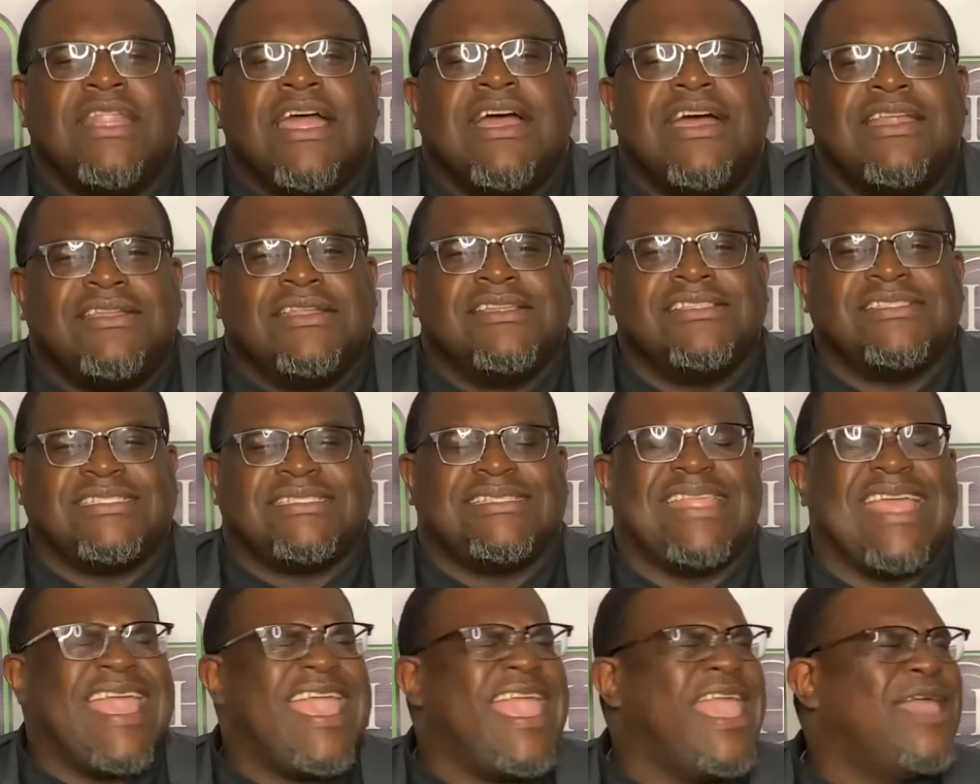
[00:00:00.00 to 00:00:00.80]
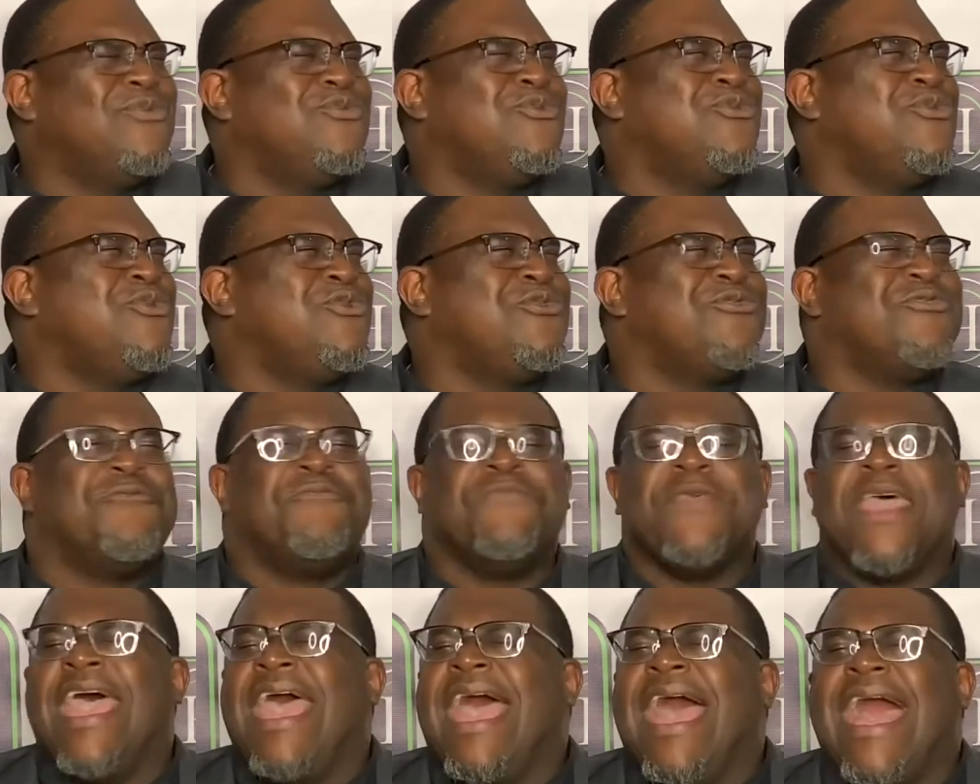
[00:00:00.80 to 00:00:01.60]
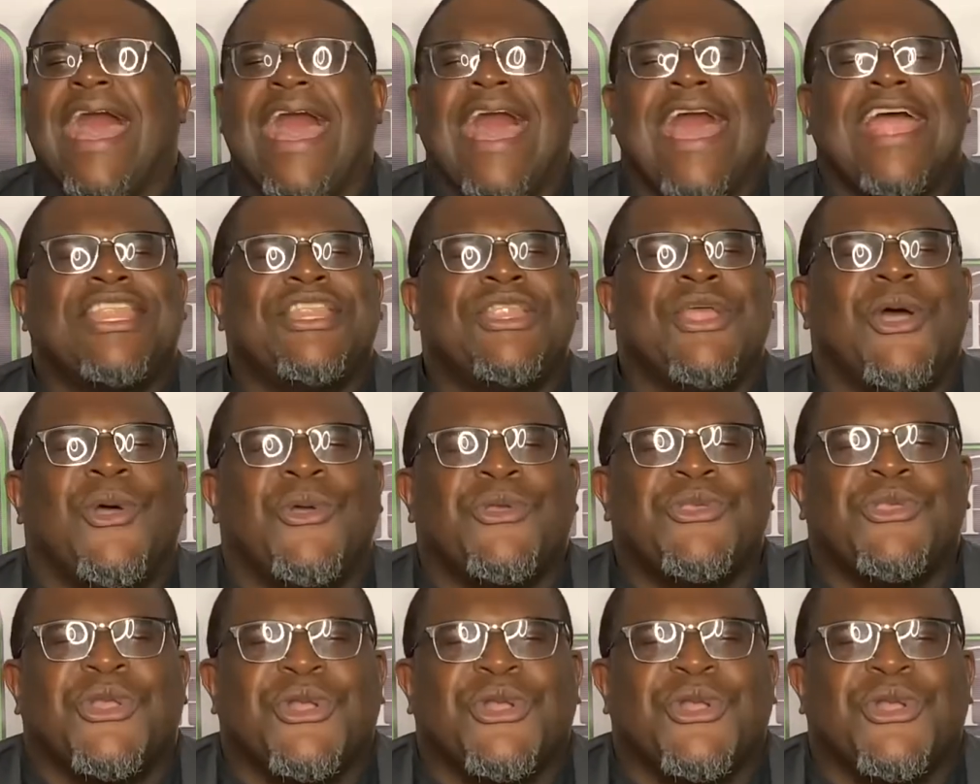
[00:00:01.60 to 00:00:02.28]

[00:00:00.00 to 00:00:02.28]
understand. Woo! I know you're